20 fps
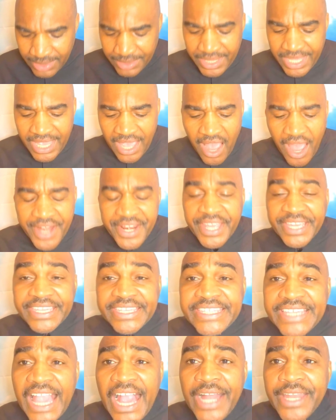They are the
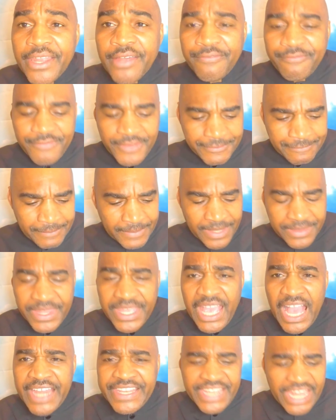counterfeit.
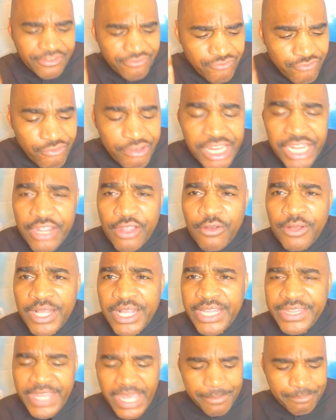They are not real.
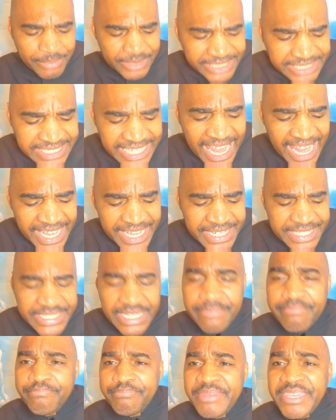They pretending
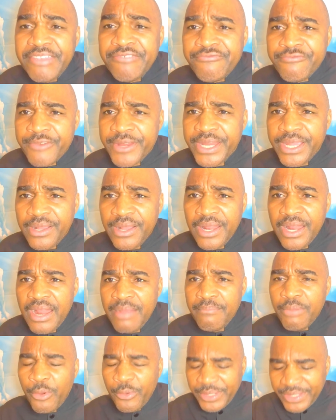to be real,
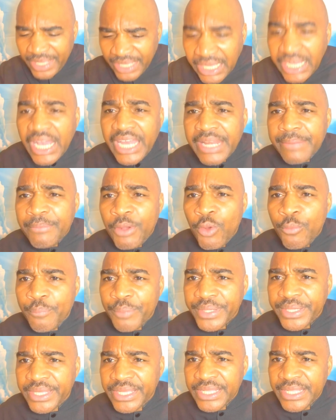but when you cut them
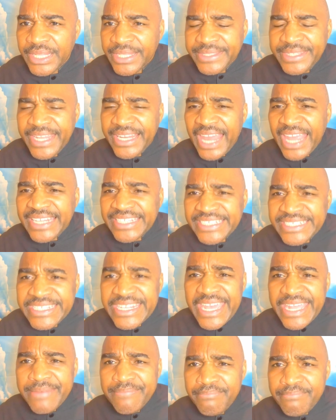open, they like
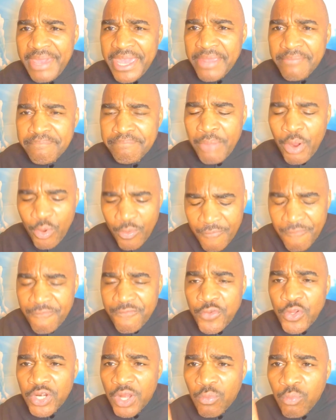dead man bone
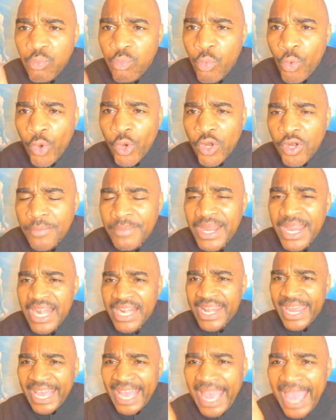full of worm,
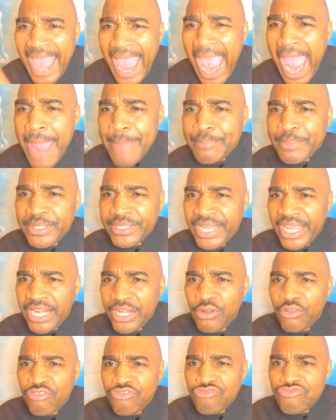like an apple that
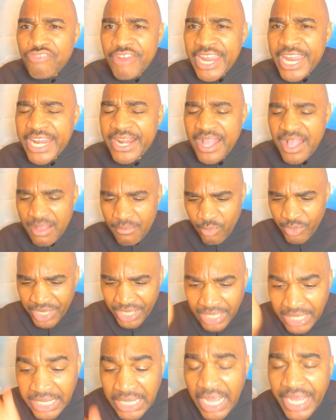look red. When
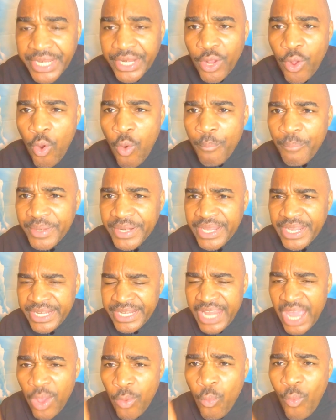they cut it open,
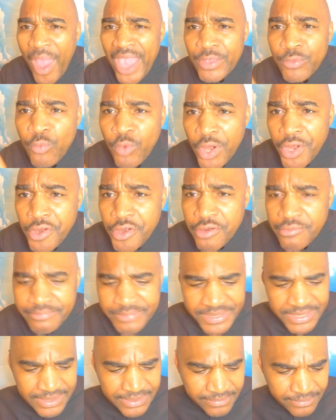they're white
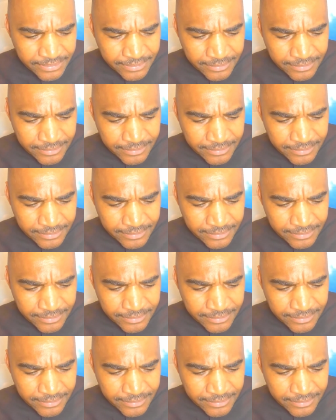worms.